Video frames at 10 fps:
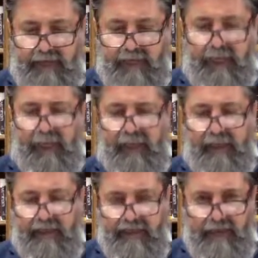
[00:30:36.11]

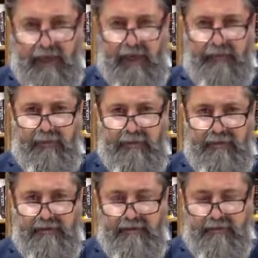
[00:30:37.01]
Eli, the high
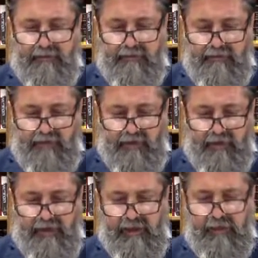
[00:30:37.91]
priest,
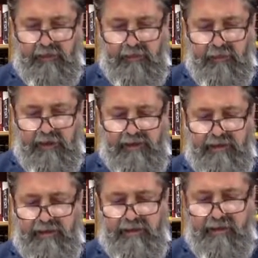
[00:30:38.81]
Kohen Gadol,
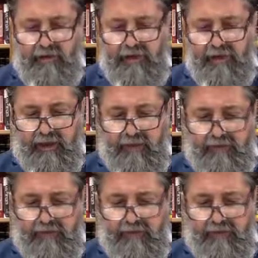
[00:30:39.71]
watches the whole thing.